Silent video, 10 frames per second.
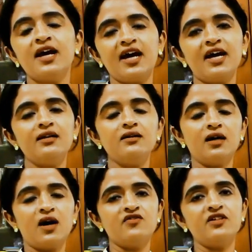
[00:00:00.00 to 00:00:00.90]
and
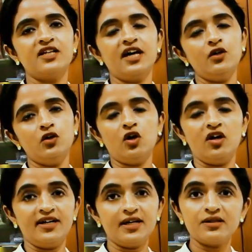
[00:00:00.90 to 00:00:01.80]
after that you
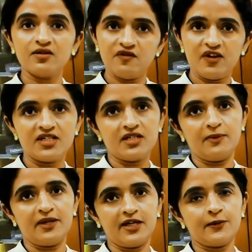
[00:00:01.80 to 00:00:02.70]
call it as fetal
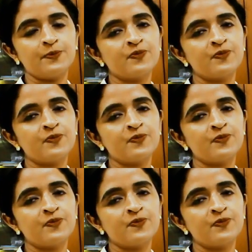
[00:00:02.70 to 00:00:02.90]
period.